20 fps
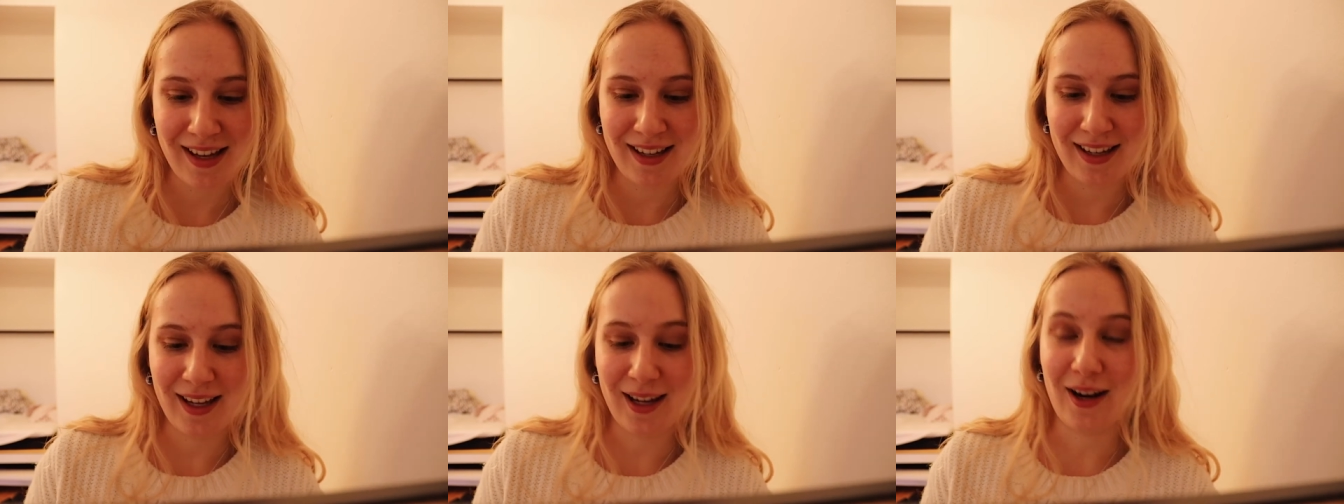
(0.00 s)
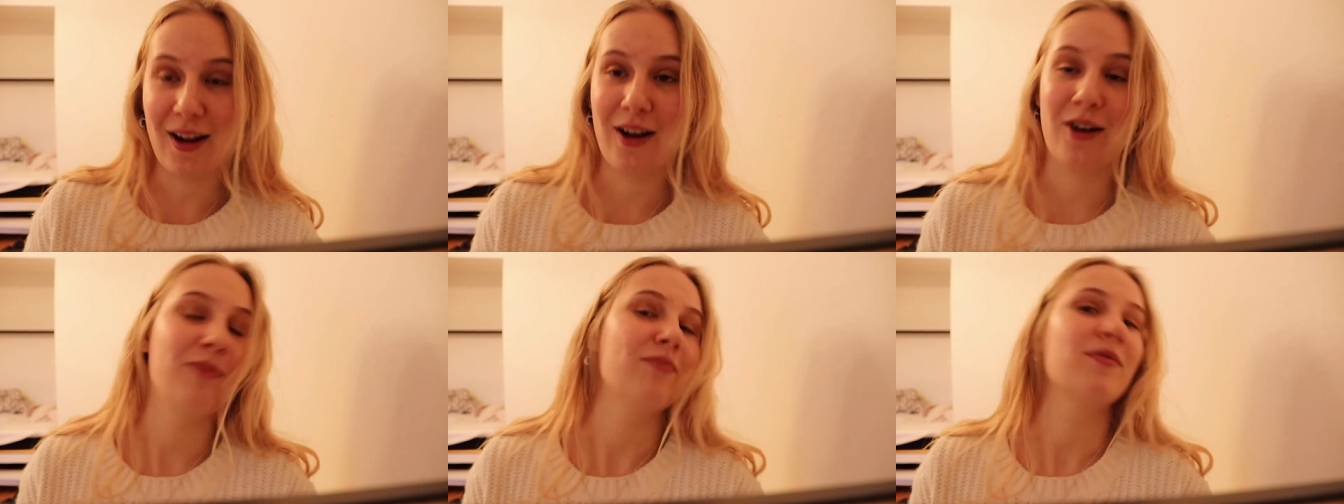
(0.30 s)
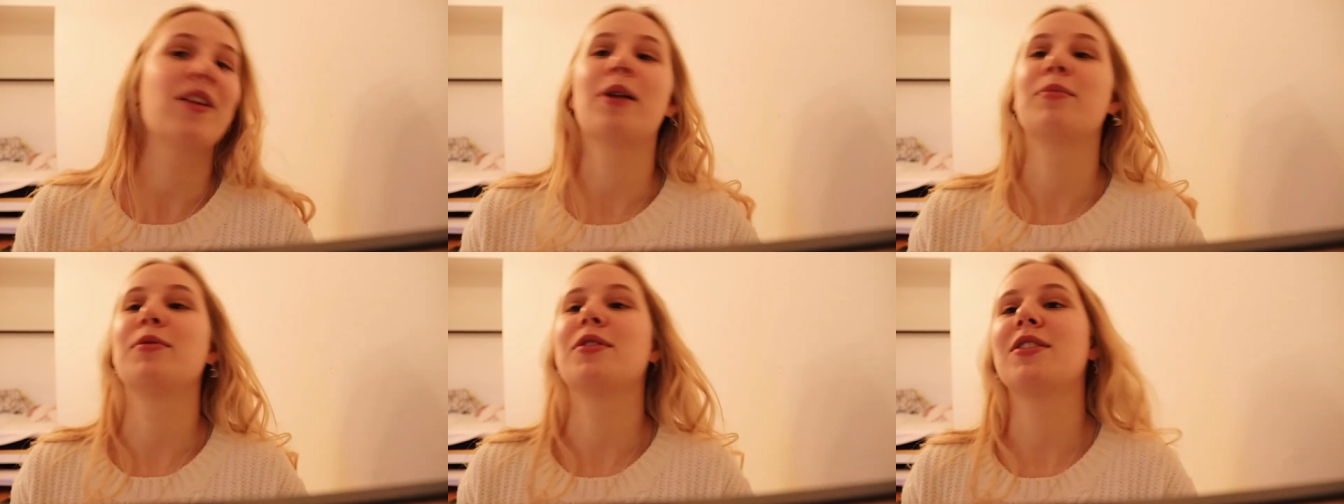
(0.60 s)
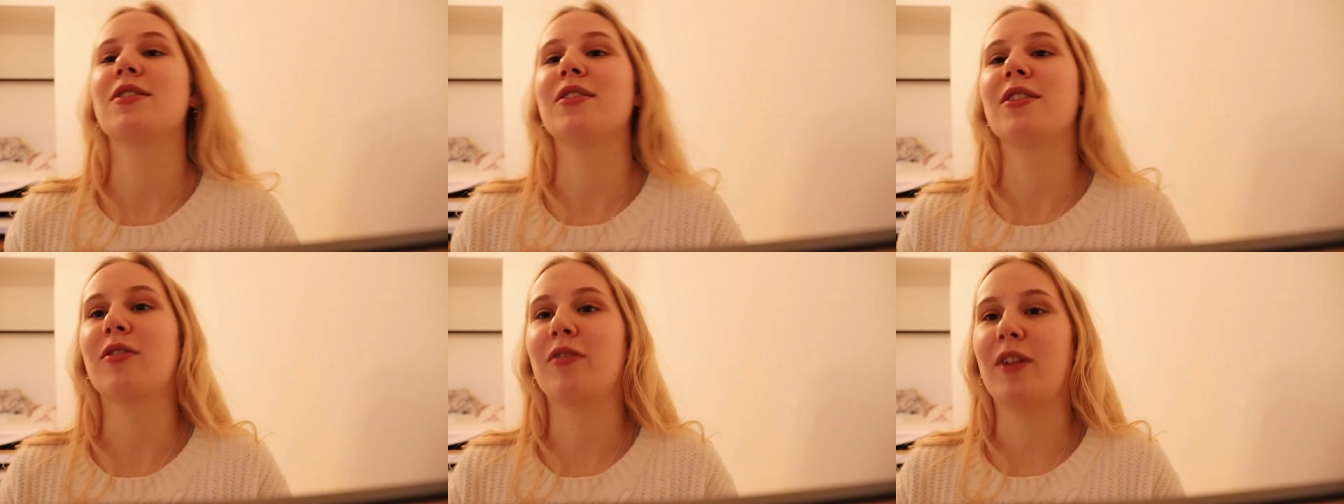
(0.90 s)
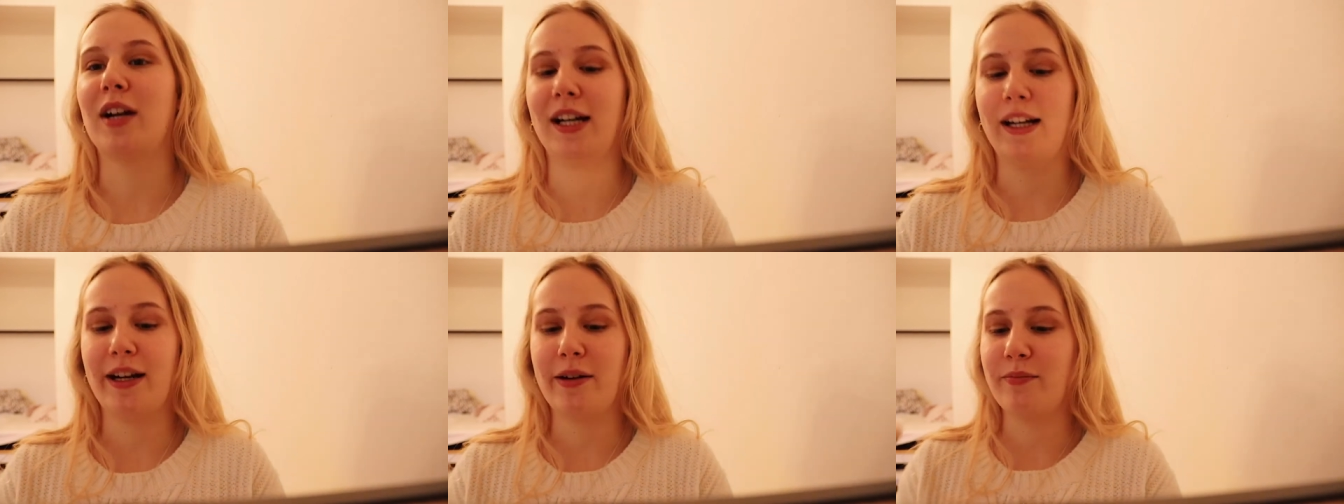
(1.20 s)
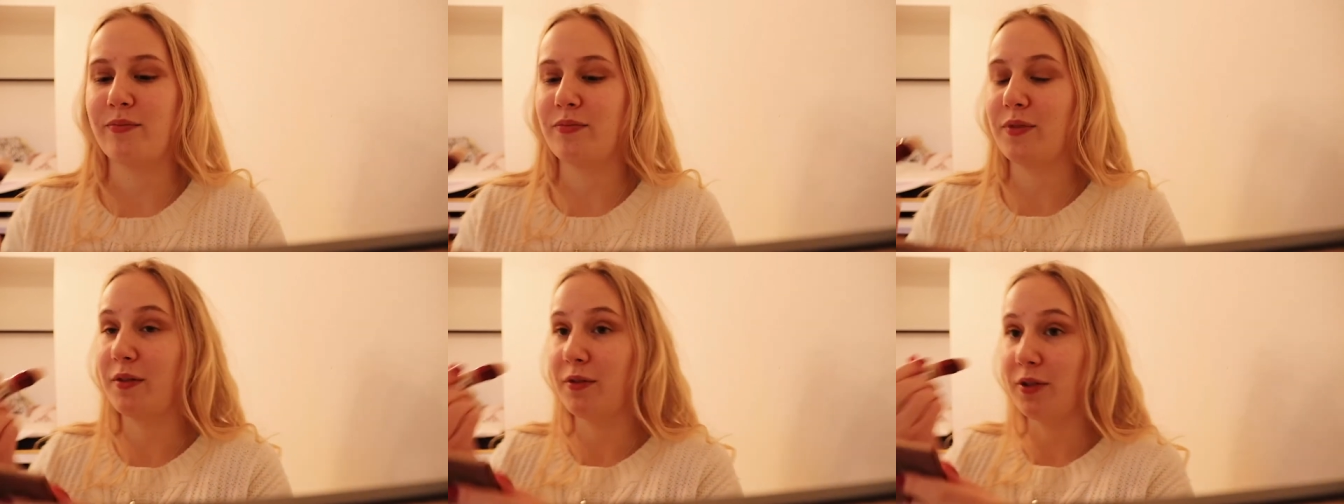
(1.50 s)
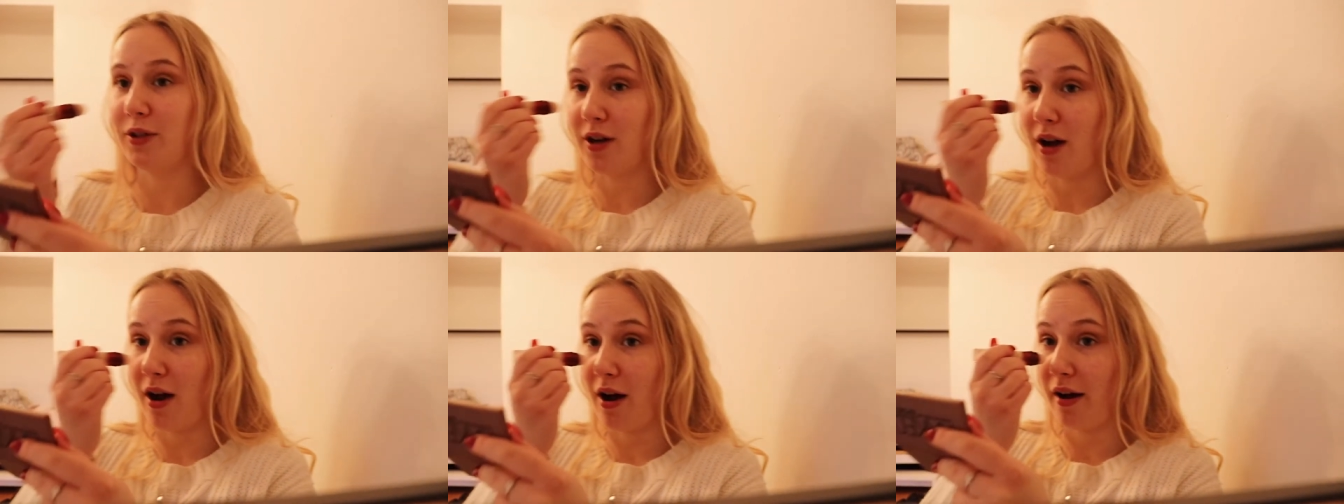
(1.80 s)
You know, hope you're doing great. If
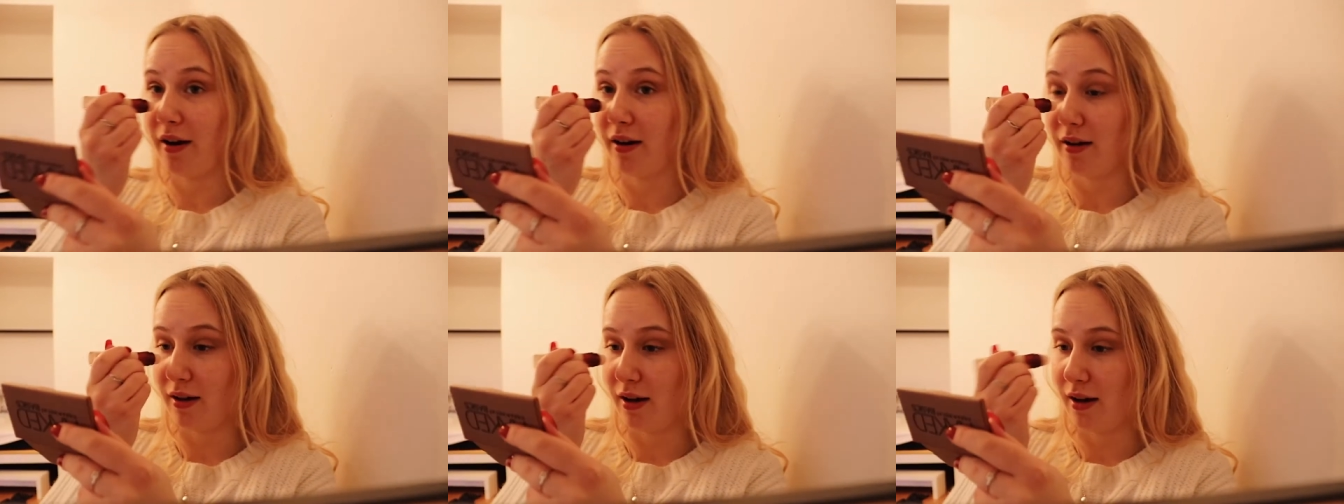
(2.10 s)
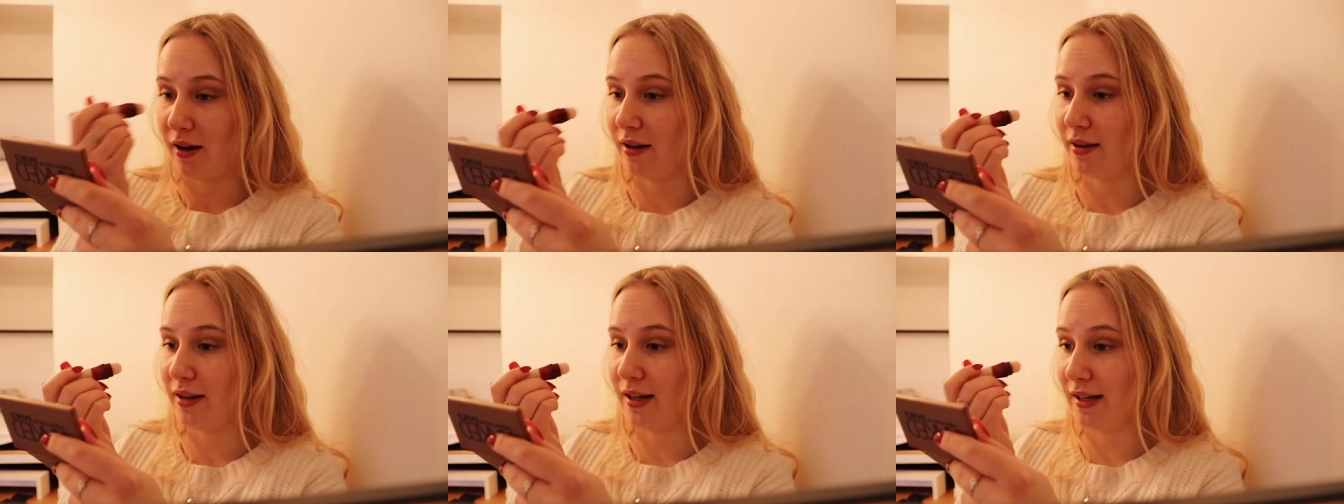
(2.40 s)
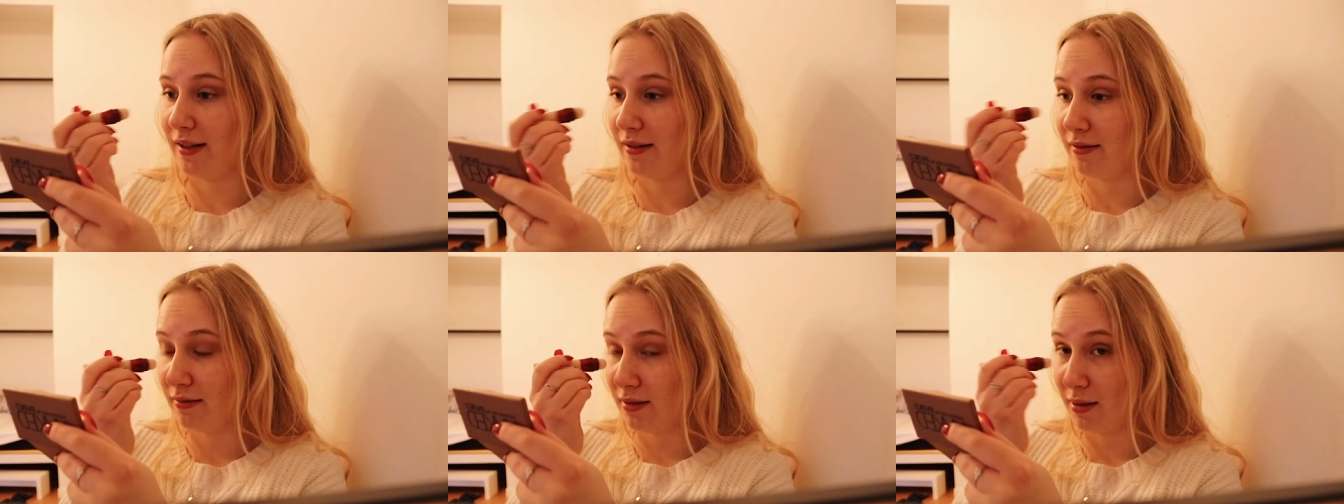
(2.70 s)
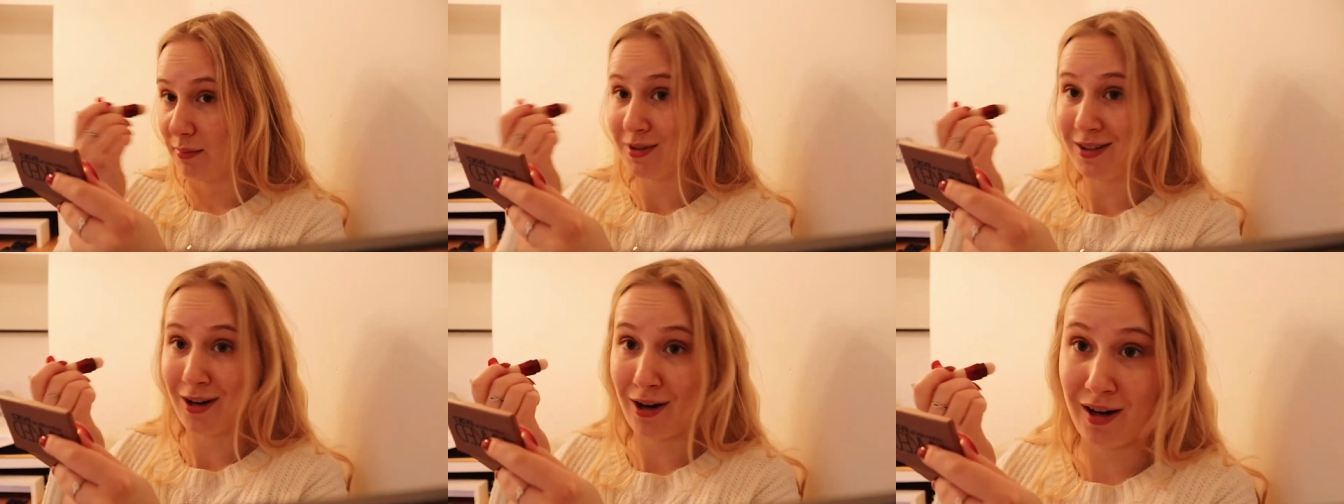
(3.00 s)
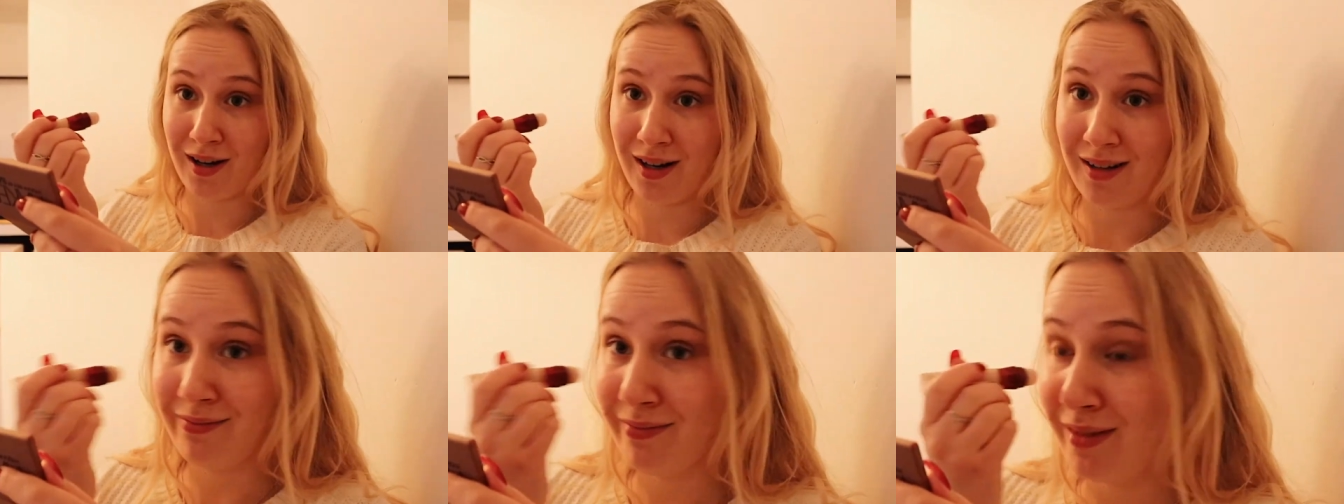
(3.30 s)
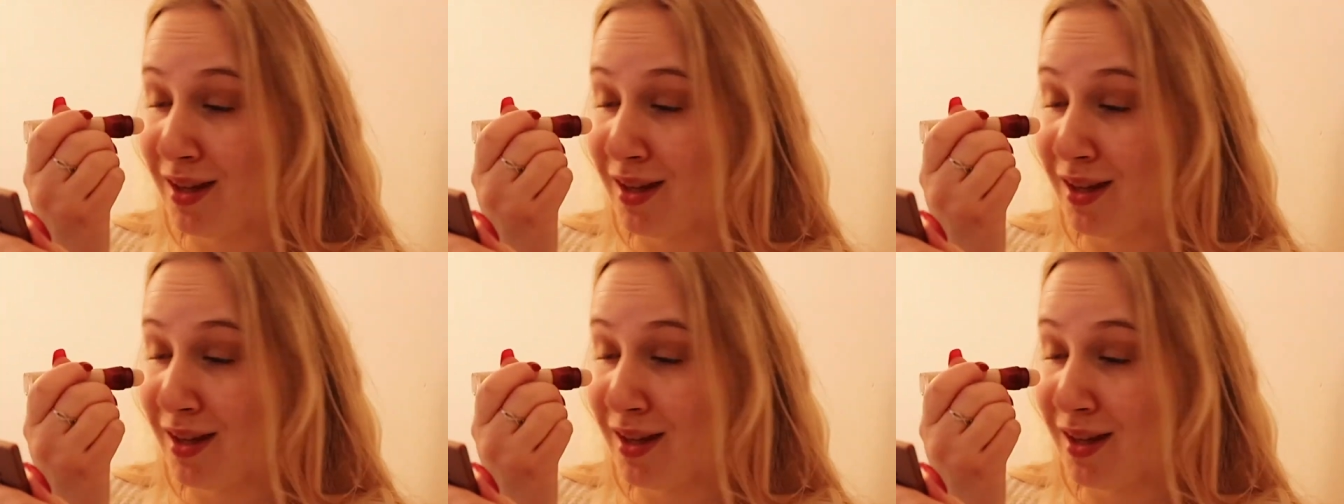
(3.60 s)
you're not, uh, then I'm sorry.